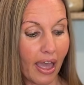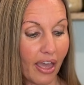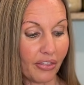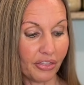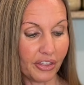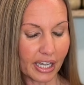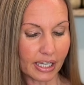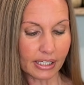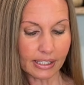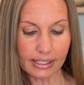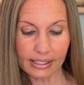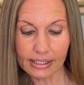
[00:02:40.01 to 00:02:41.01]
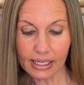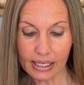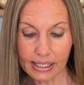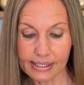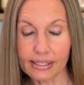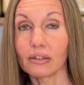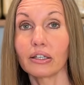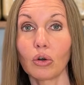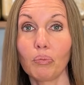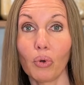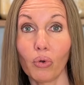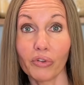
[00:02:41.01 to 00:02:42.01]
And this is the little
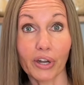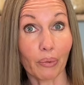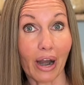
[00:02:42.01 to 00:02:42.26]
bowl that